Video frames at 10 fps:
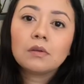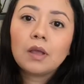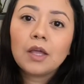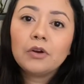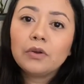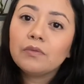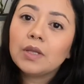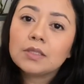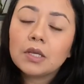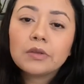I don't know if
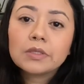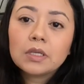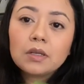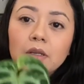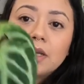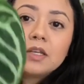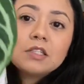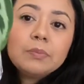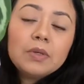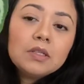that's how you say it, guys,
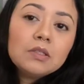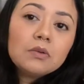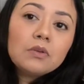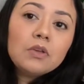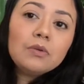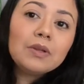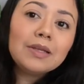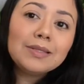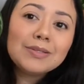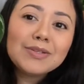but it's so cute.
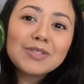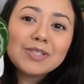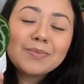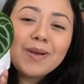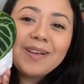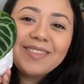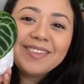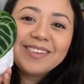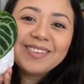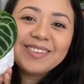It's so small
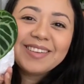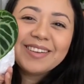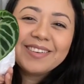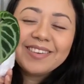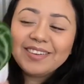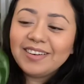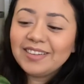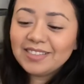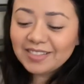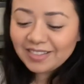though, look how cute it is.